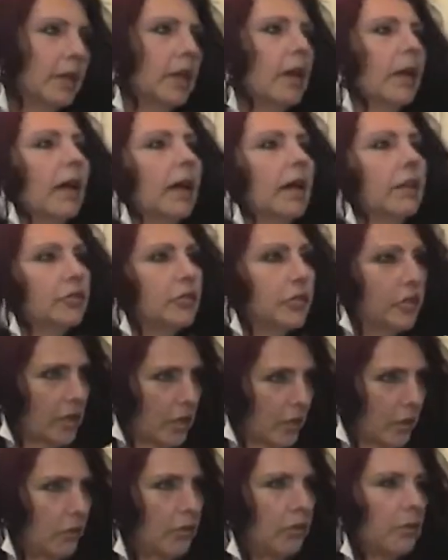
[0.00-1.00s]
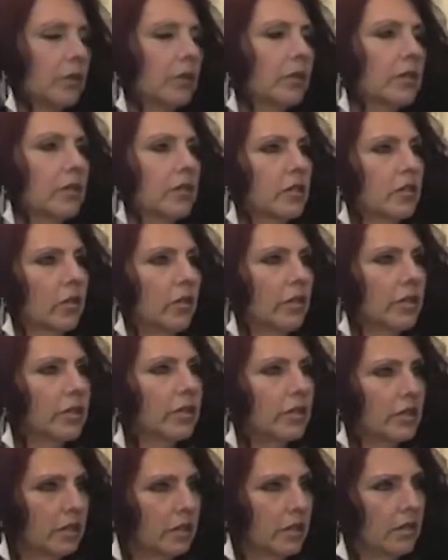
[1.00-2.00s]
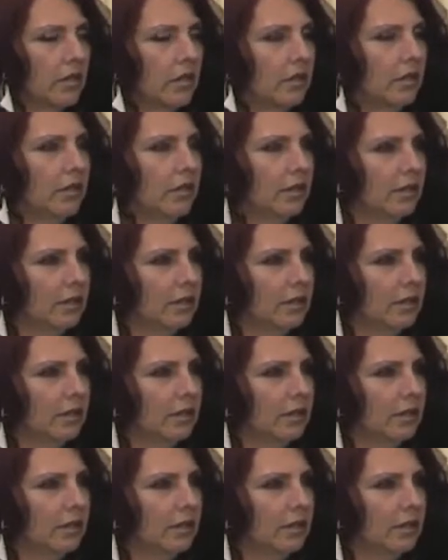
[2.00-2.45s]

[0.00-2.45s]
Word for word: yeah and so sorry continue